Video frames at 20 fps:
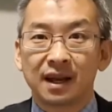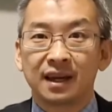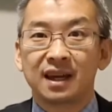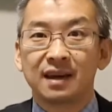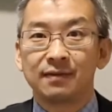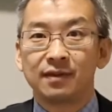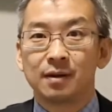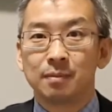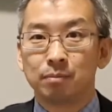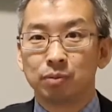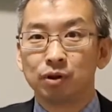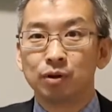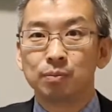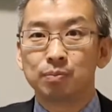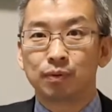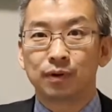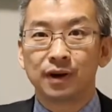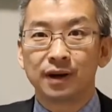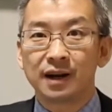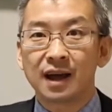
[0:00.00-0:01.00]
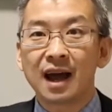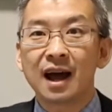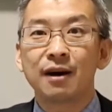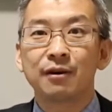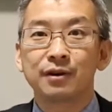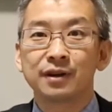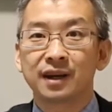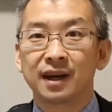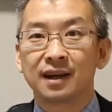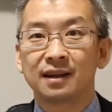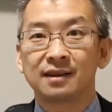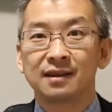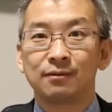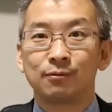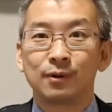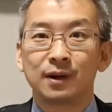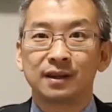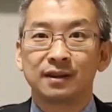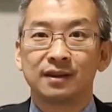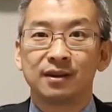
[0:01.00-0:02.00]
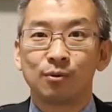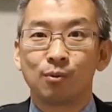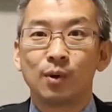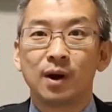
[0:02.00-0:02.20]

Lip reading: like given them blueprint how to get what they